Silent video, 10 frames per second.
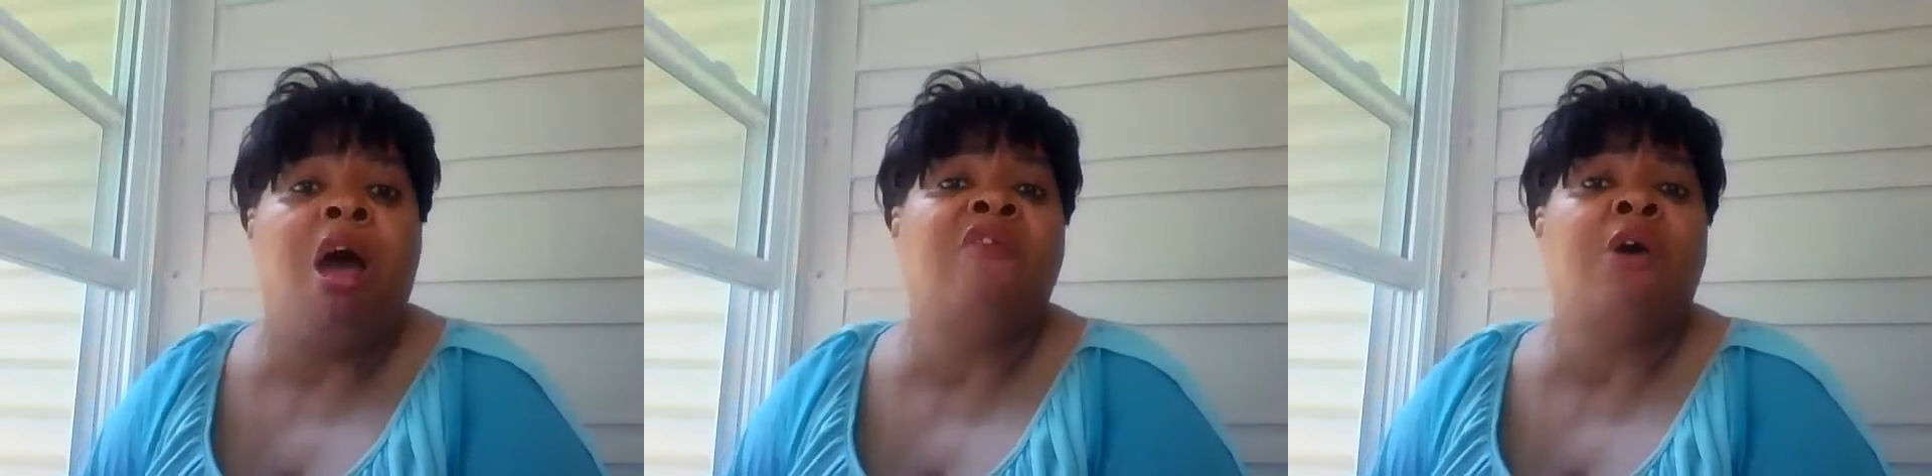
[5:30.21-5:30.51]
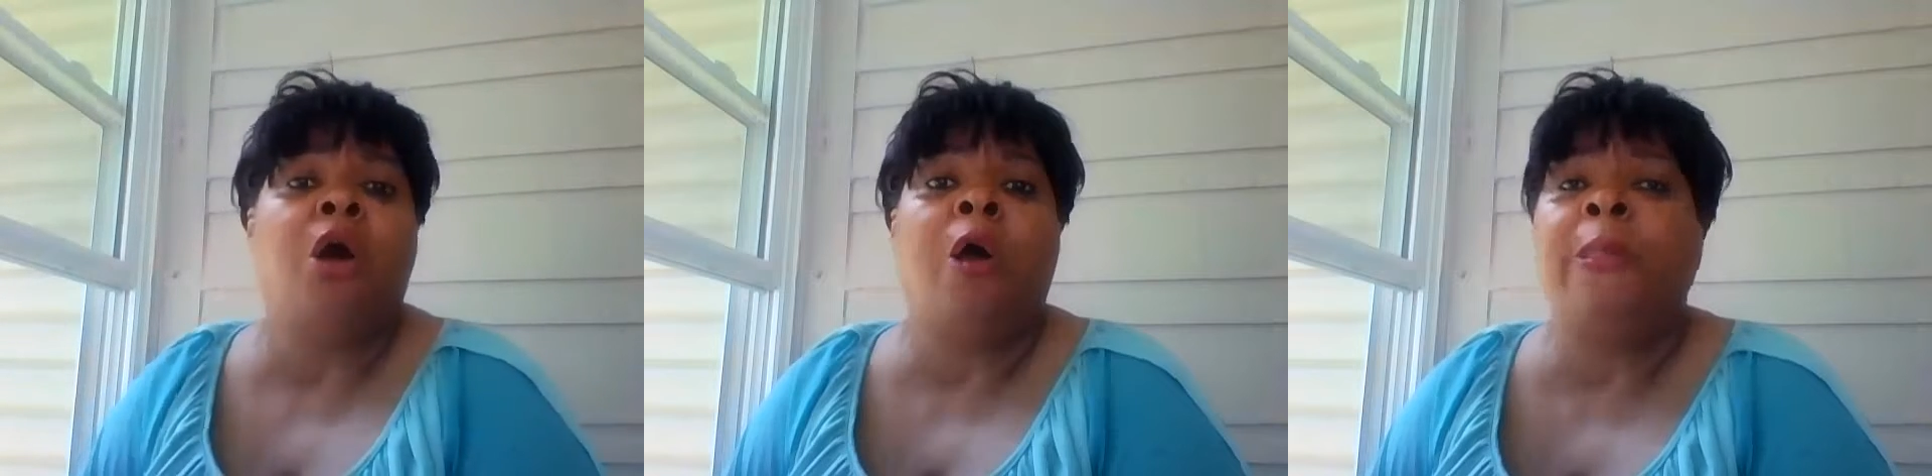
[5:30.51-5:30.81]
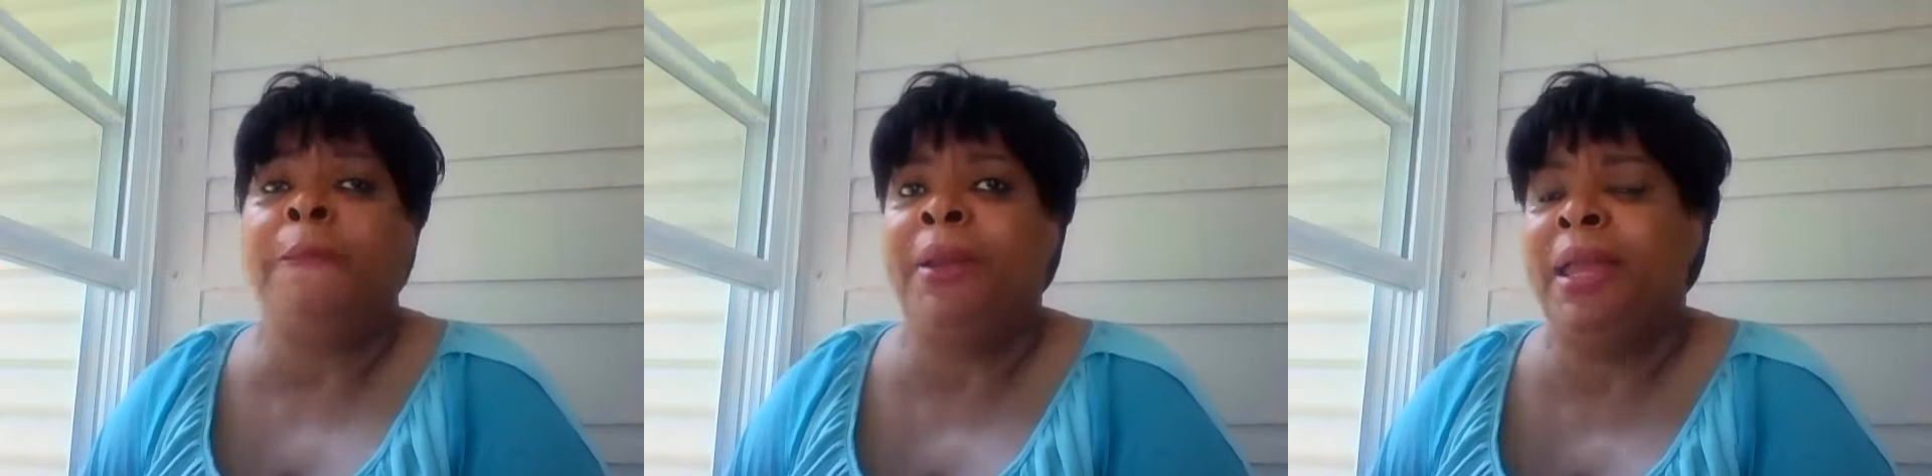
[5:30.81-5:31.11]
of all
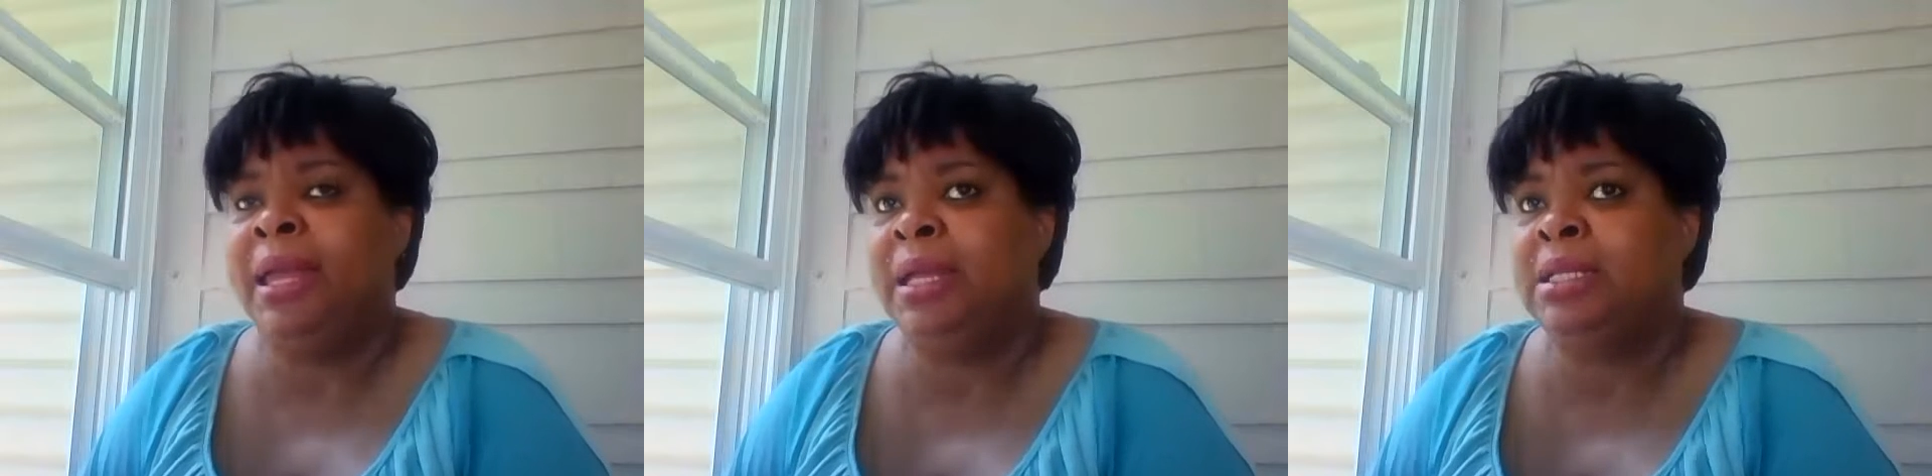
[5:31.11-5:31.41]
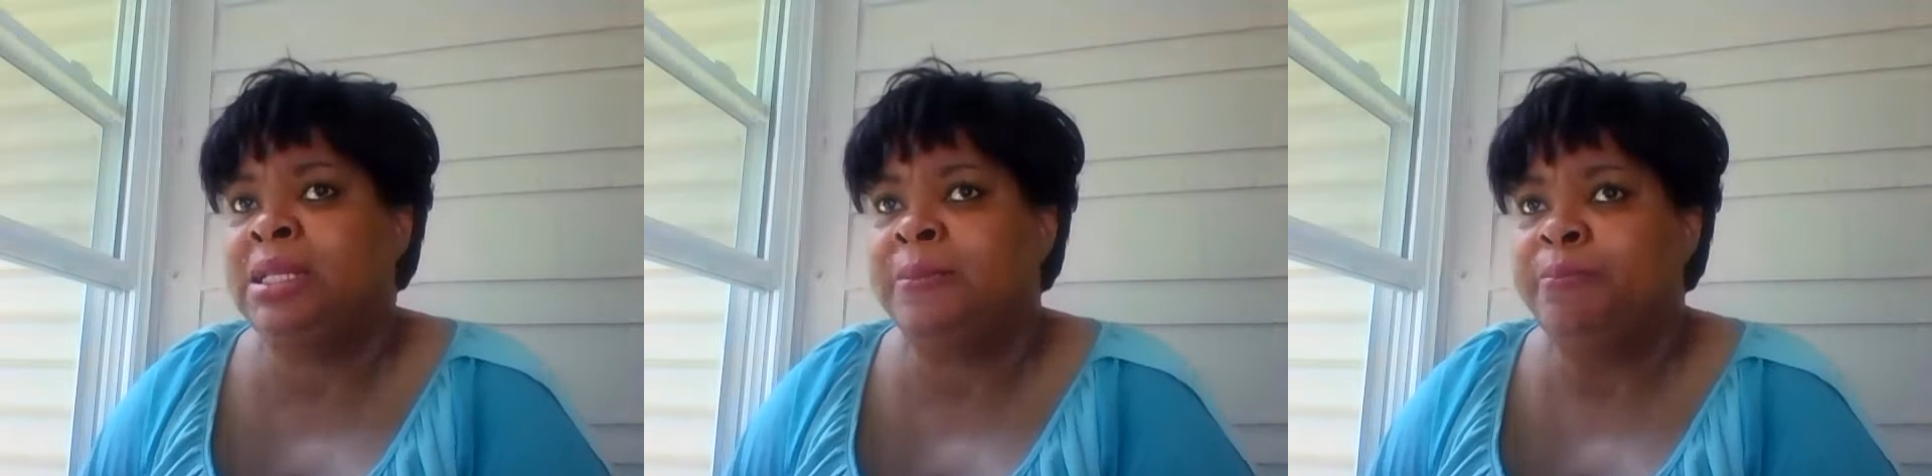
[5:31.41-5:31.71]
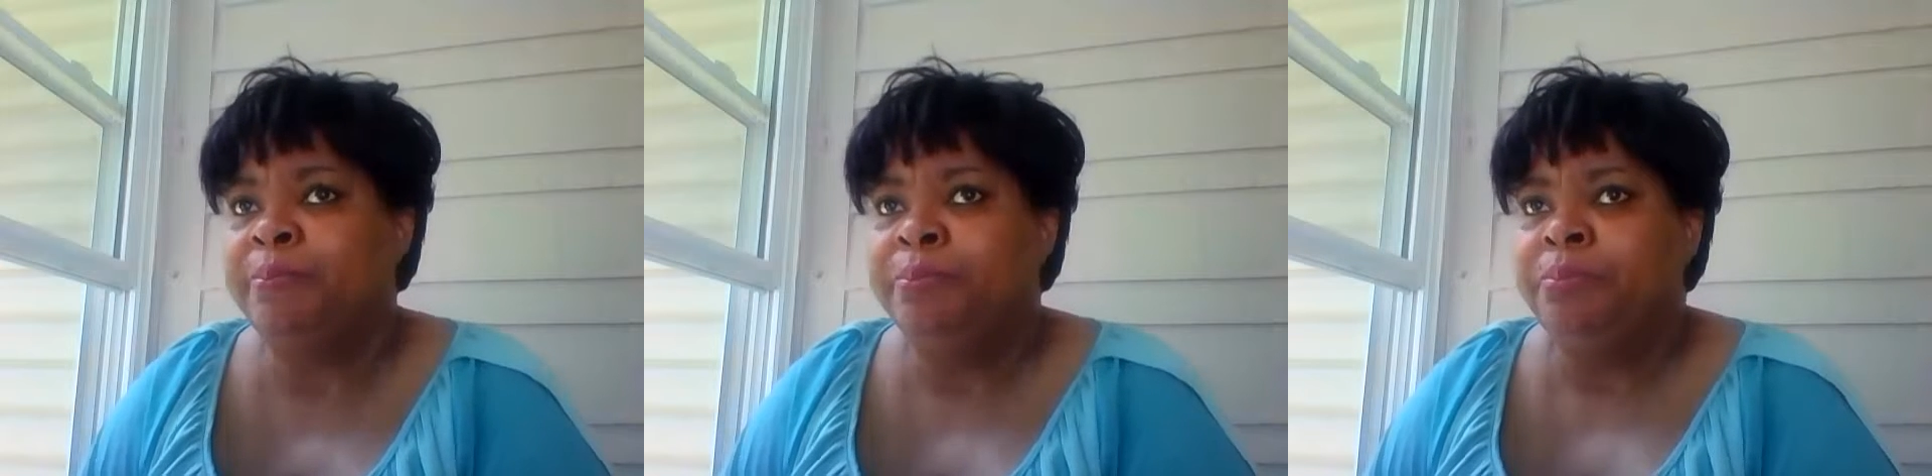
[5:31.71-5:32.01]
the
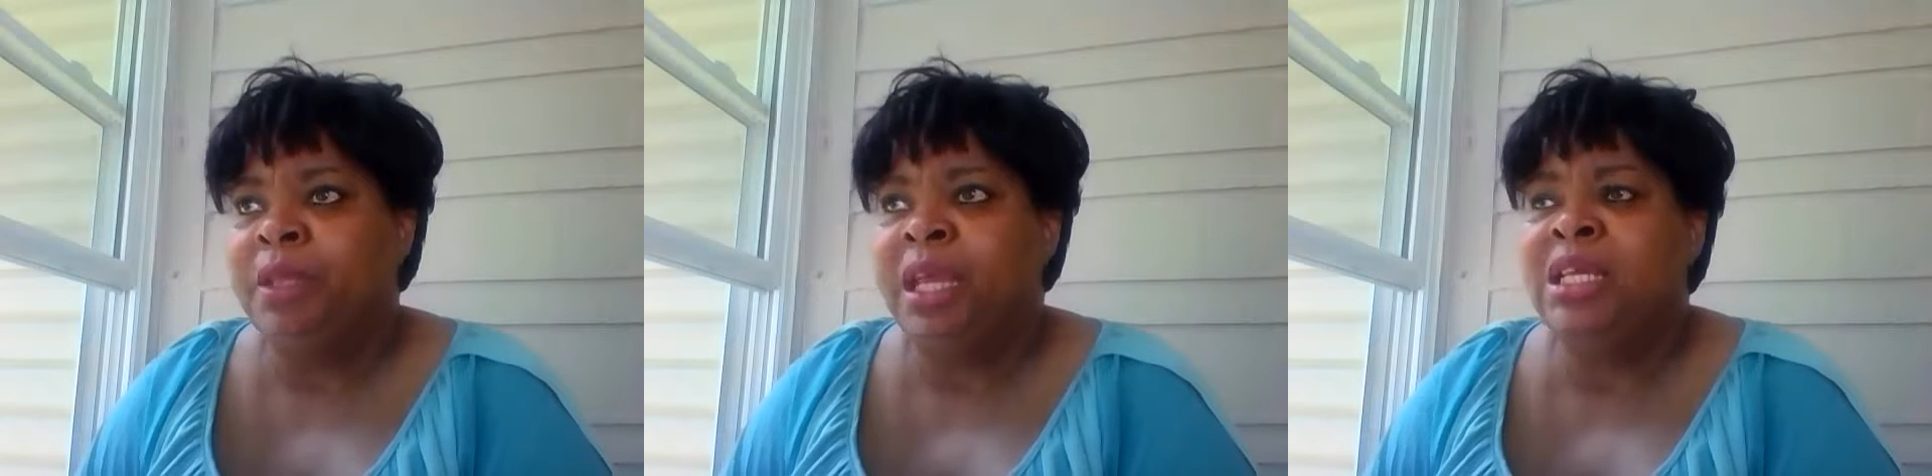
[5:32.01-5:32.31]
planes.